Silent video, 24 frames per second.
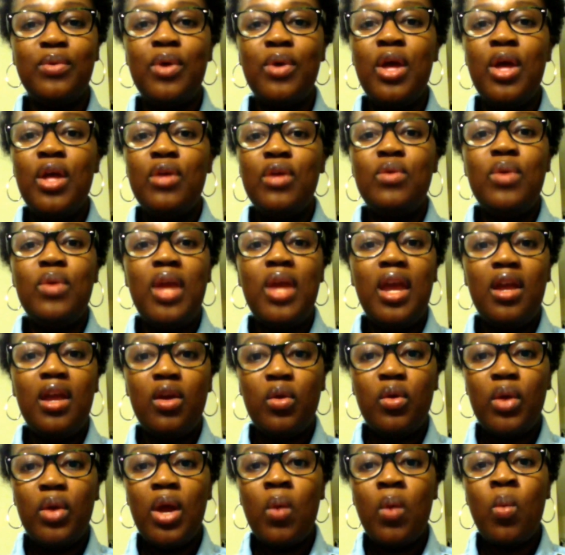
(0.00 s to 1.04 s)
you can
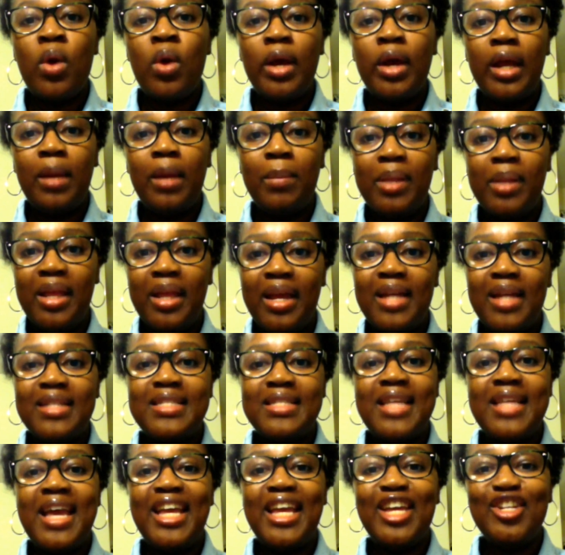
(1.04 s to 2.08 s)
create working plans
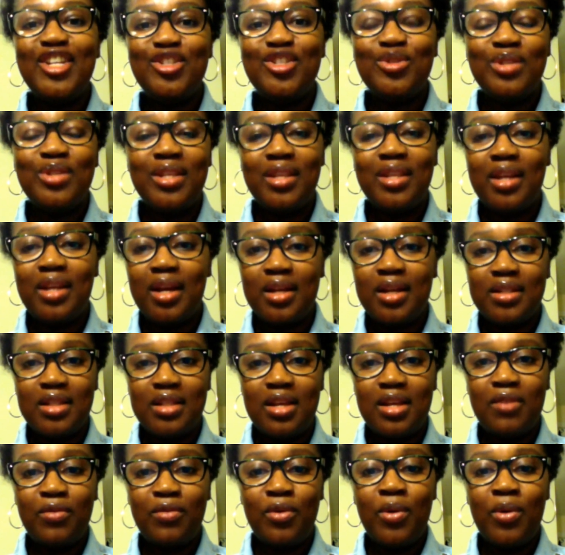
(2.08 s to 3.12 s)
that get you to the next
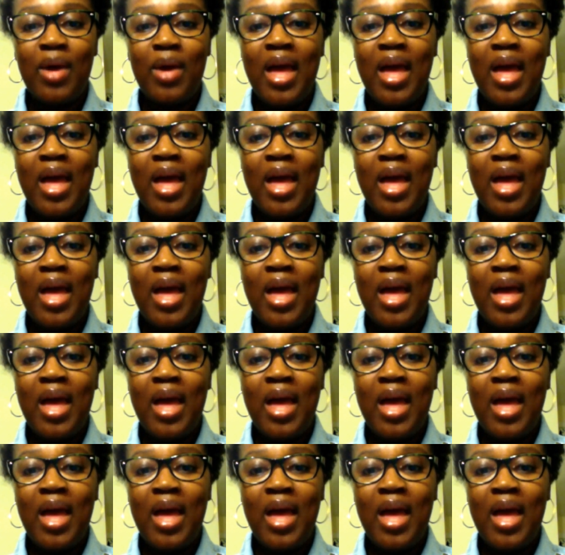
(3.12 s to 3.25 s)
level.